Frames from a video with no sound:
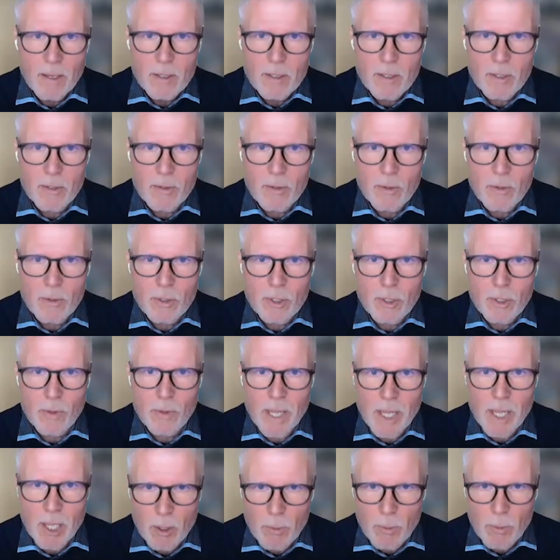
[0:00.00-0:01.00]
To
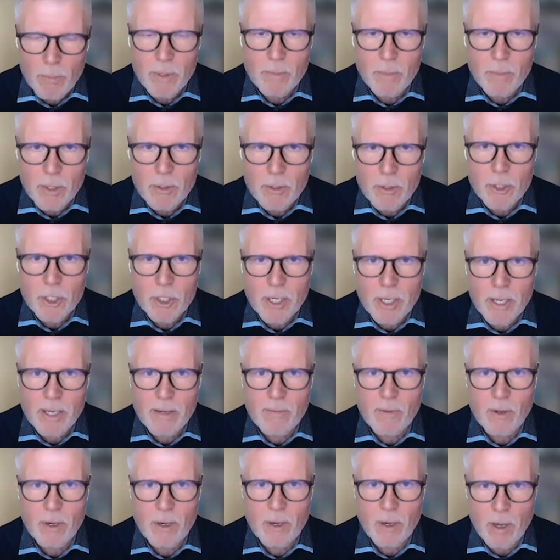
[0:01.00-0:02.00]
help them
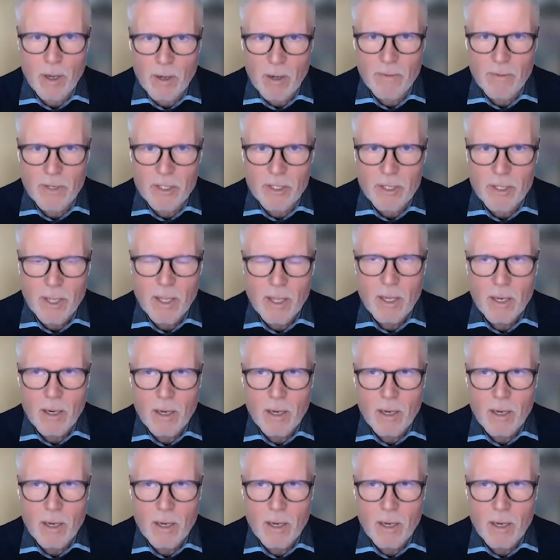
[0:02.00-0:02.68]
understand what love is.